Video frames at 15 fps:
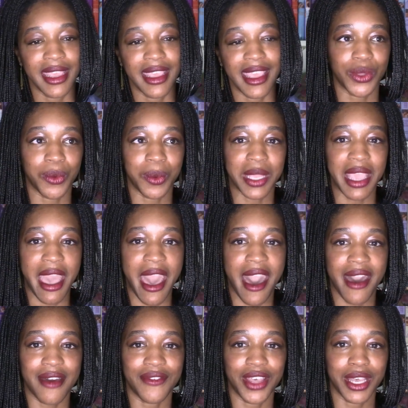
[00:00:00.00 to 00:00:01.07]
So we
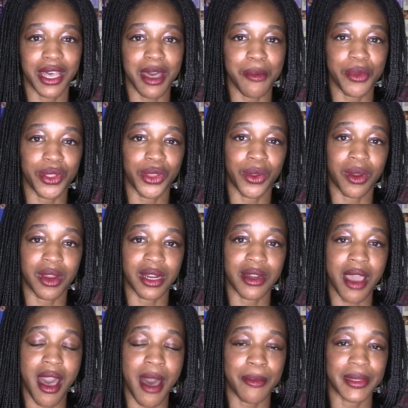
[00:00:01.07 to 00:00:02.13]
have a couple who are
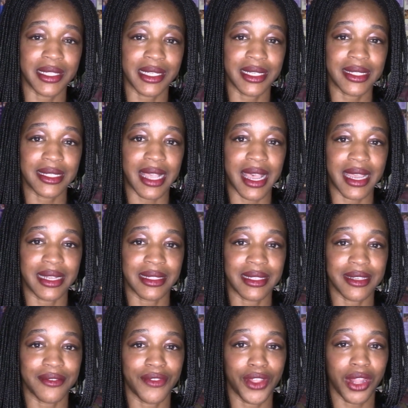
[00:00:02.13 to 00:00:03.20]
on opposite sides
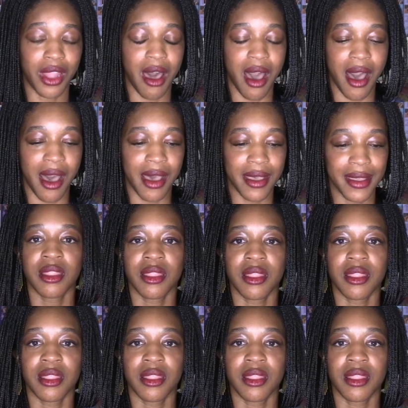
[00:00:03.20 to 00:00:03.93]
of the law.